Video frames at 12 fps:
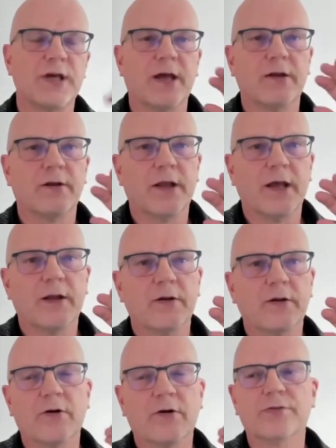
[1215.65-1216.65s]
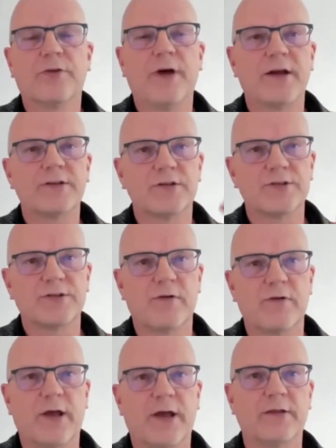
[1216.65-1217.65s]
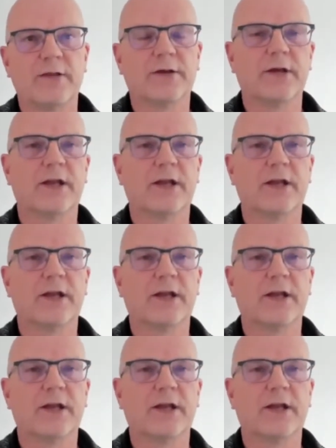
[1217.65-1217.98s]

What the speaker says: and contracts and stuff like that.